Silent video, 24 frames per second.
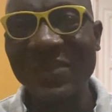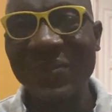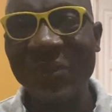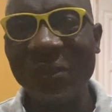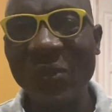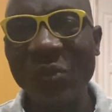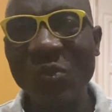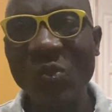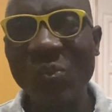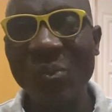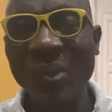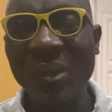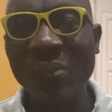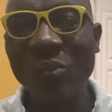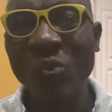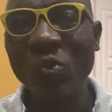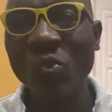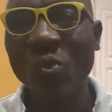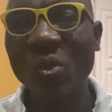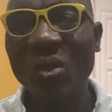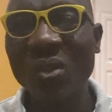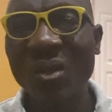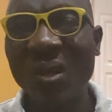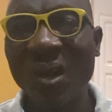for you to be able
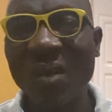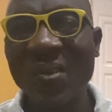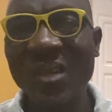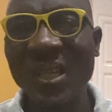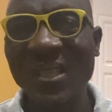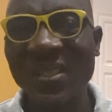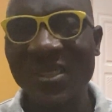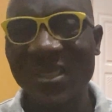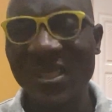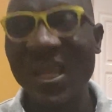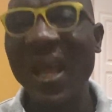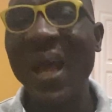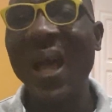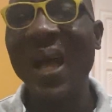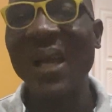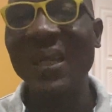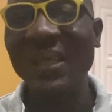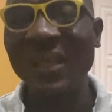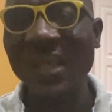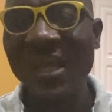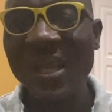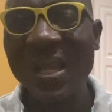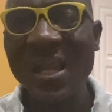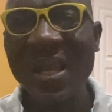to understand
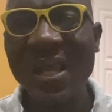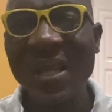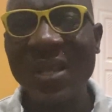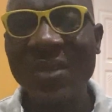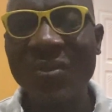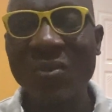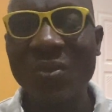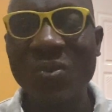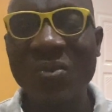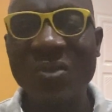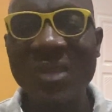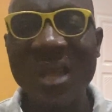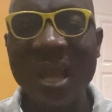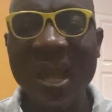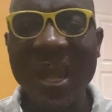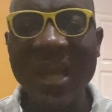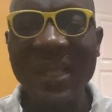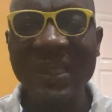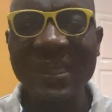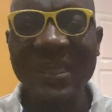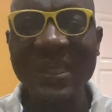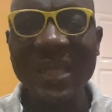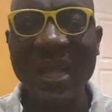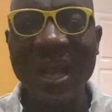
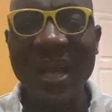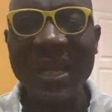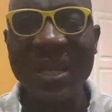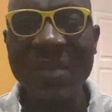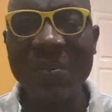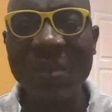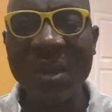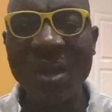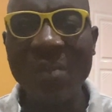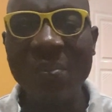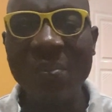society and human